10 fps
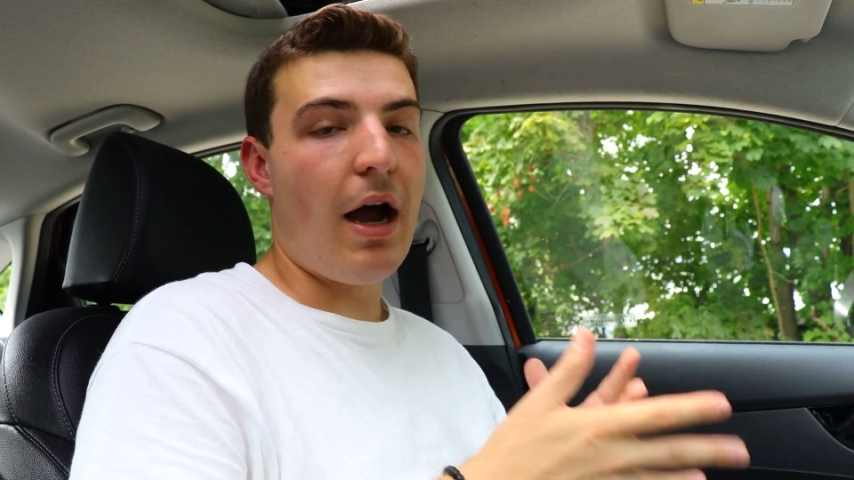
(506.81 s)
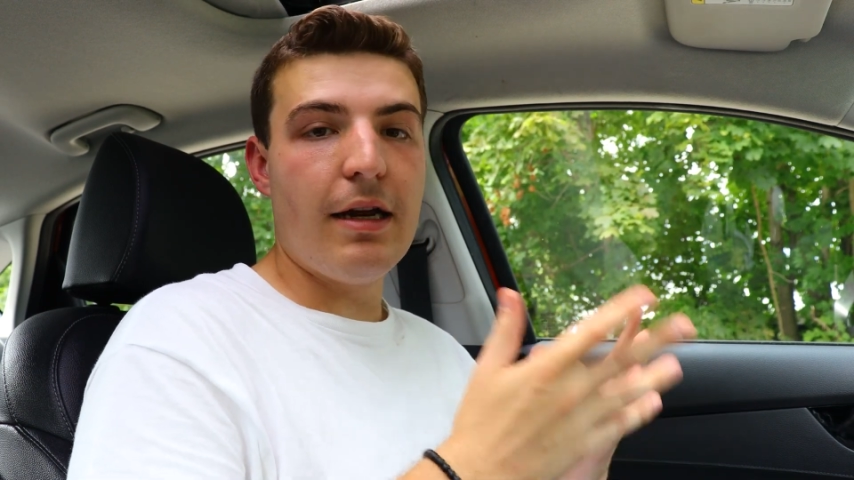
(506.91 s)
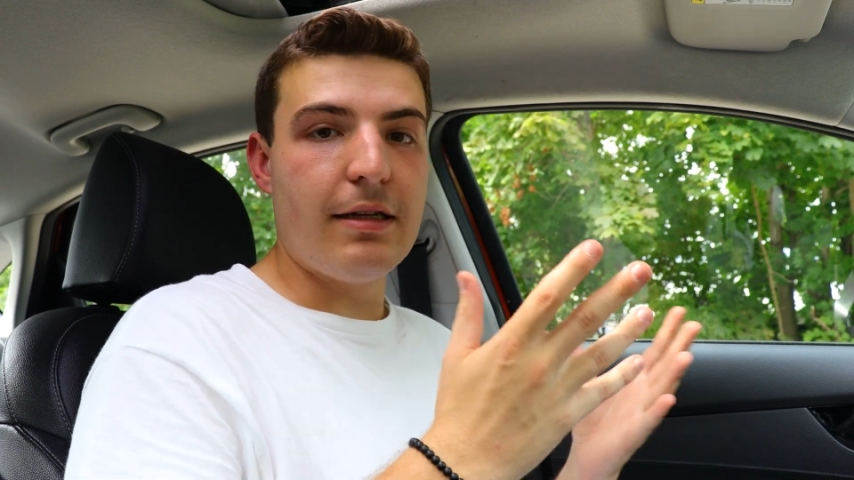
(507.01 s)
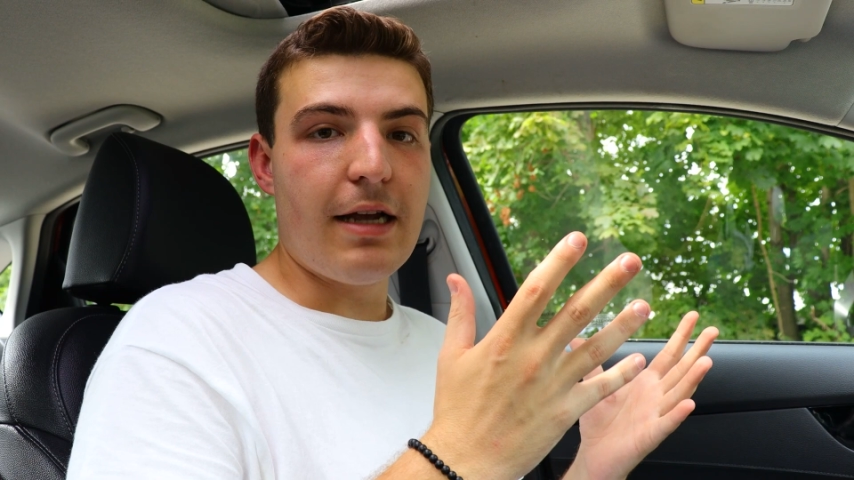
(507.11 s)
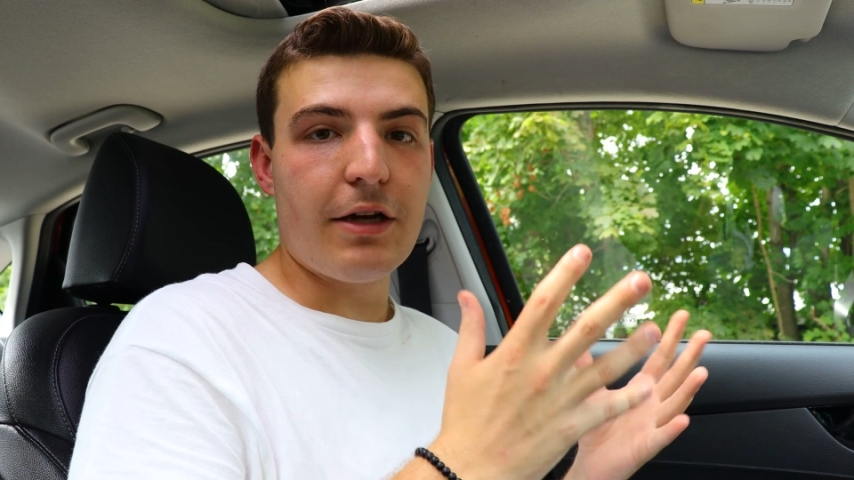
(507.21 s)

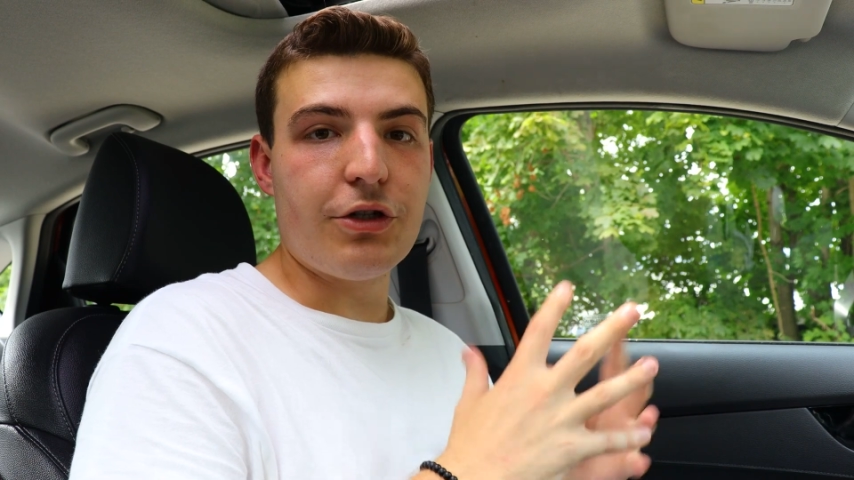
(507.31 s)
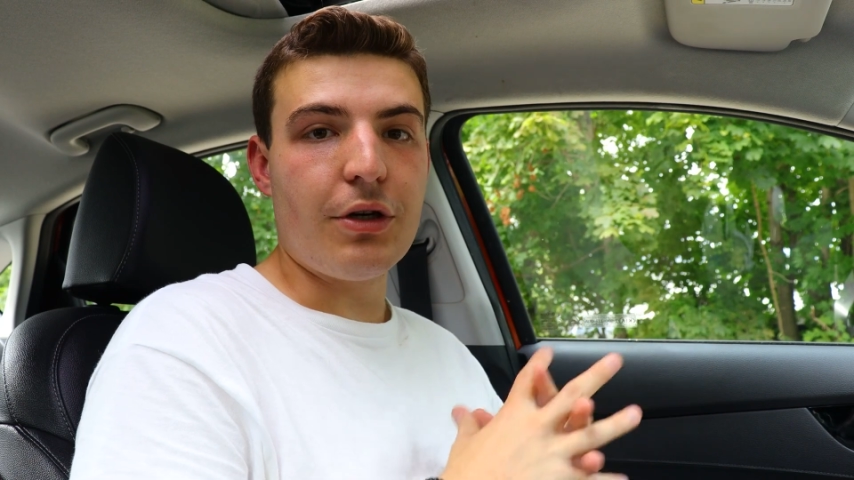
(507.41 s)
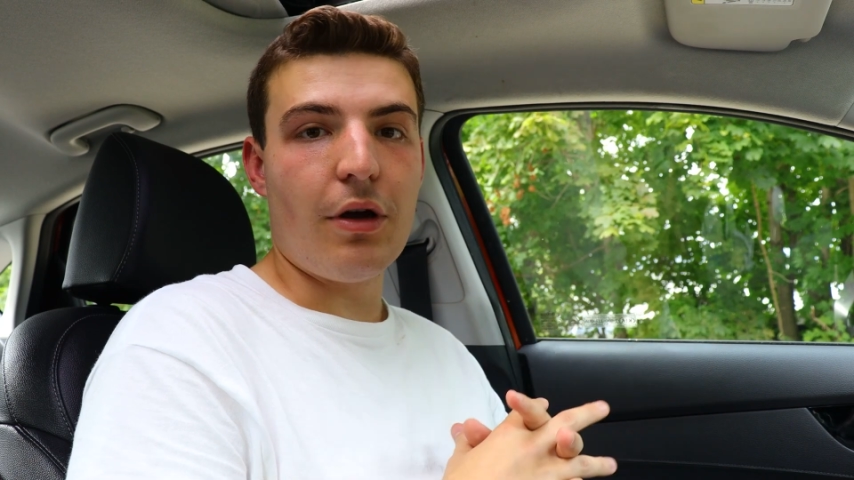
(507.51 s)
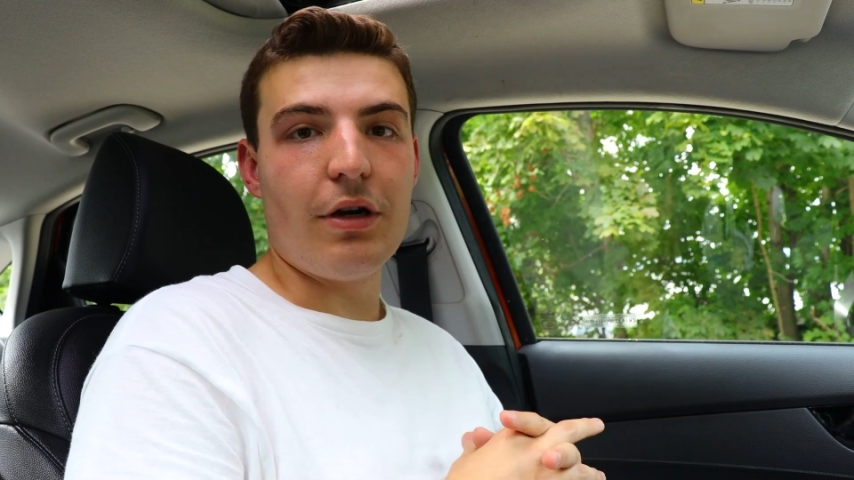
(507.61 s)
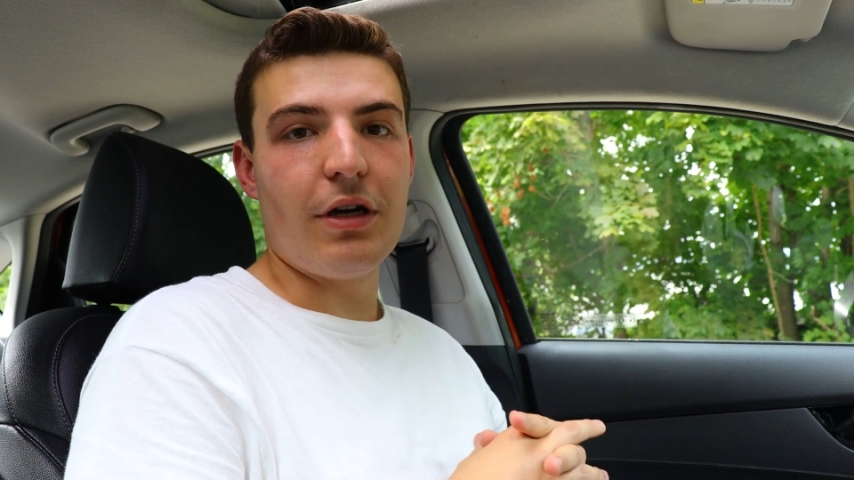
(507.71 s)
eye
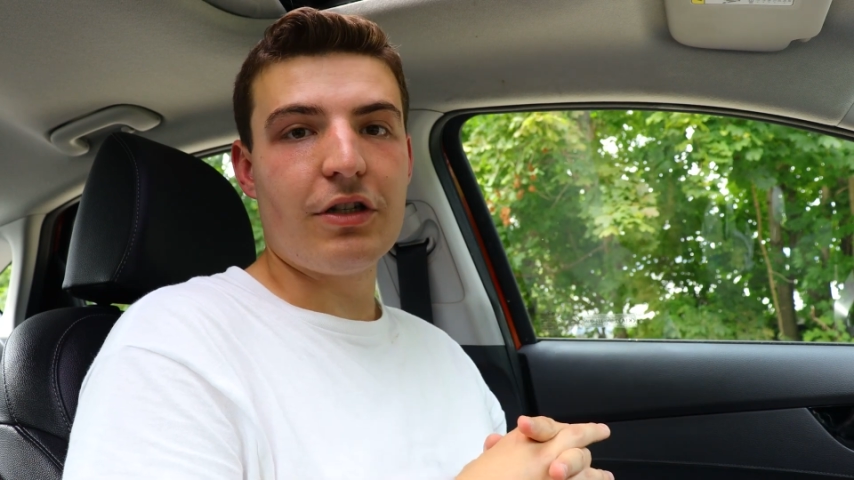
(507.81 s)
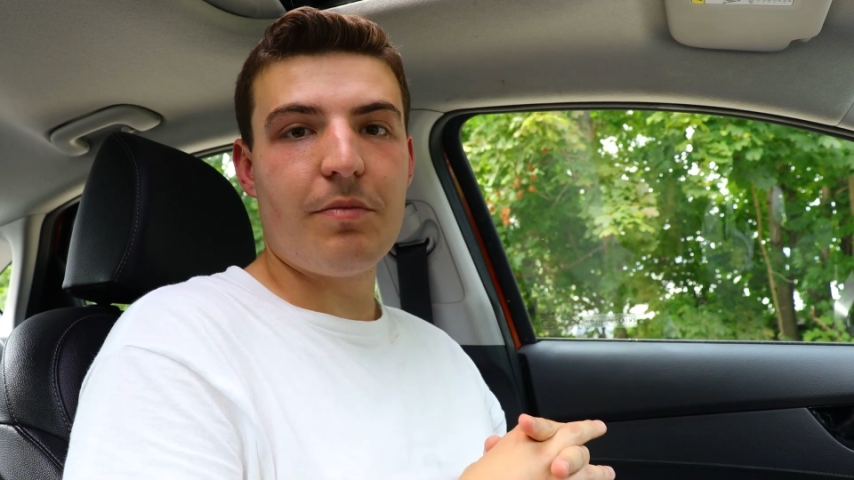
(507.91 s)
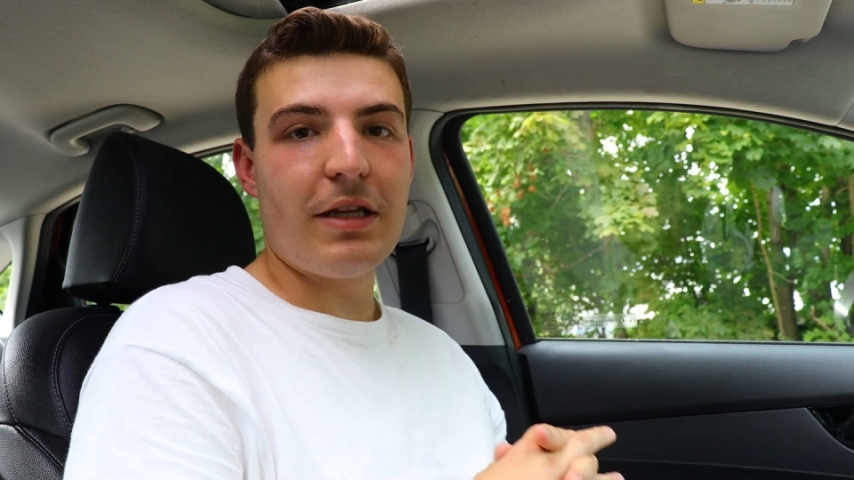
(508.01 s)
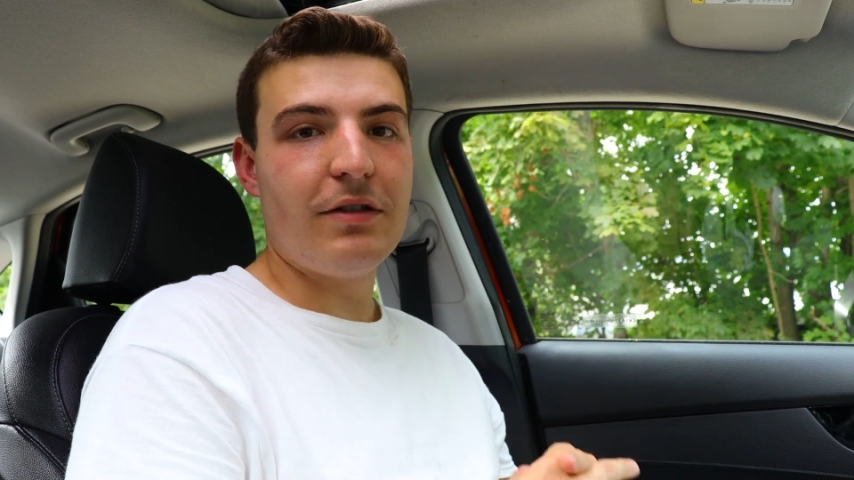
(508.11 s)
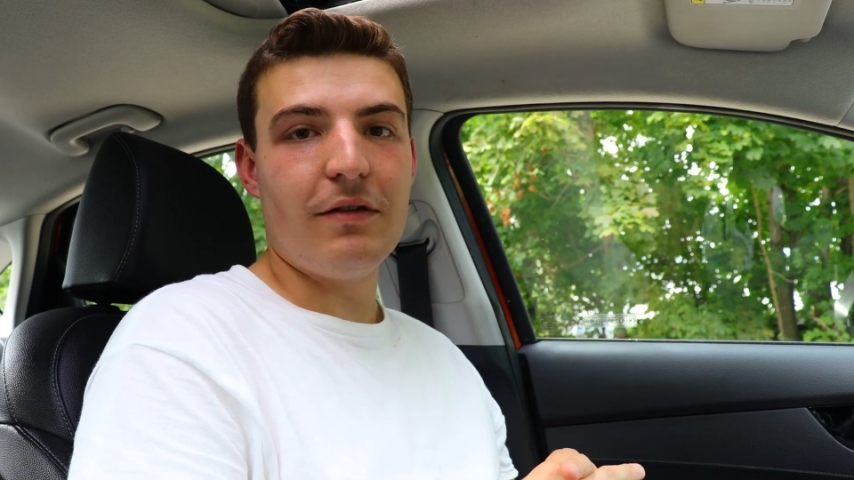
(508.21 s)
detection on an
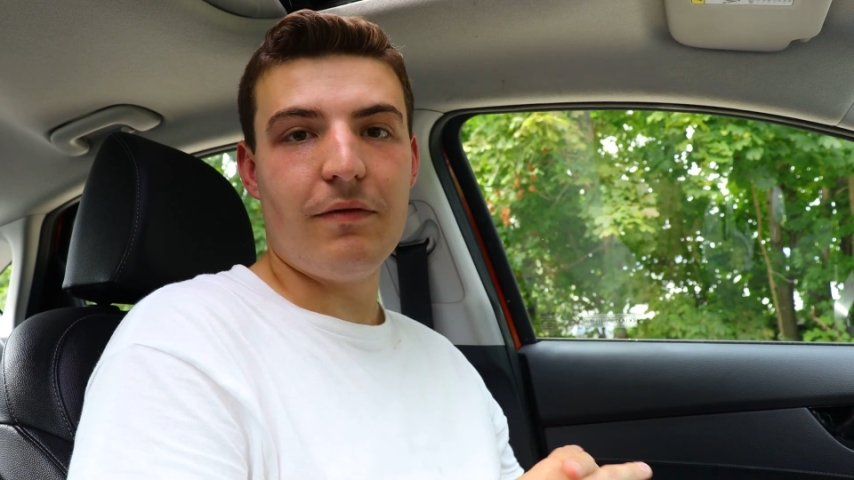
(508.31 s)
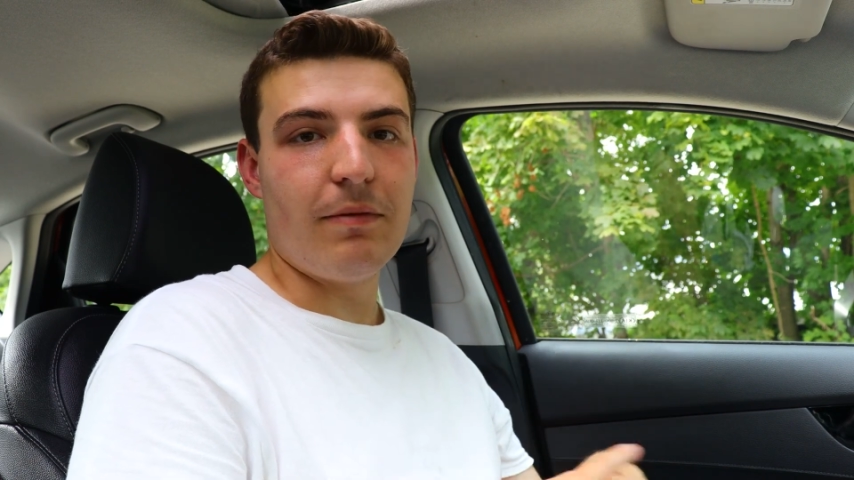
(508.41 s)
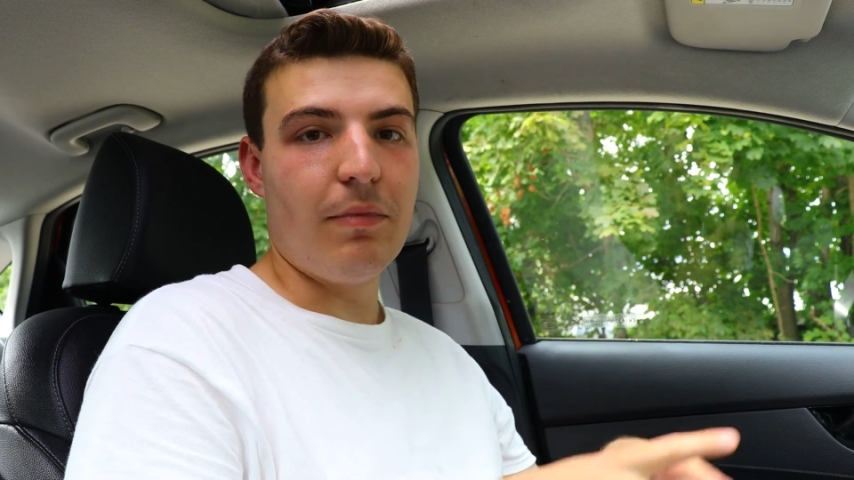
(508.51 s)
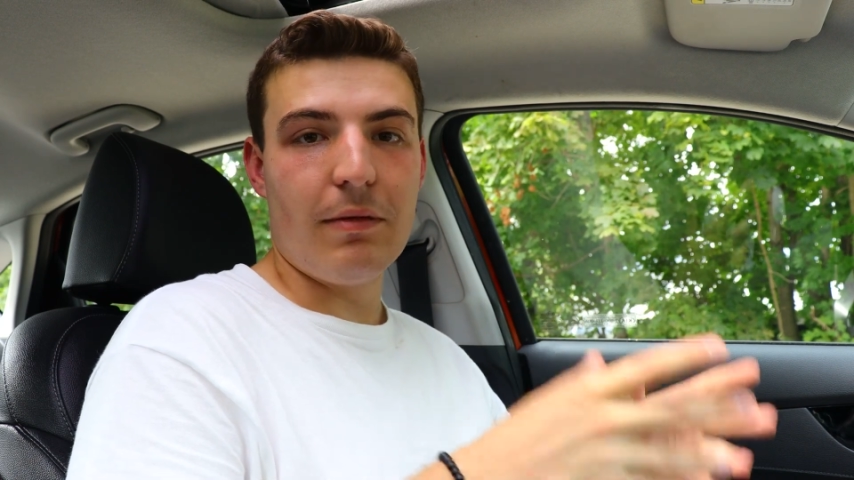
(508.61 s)
expensive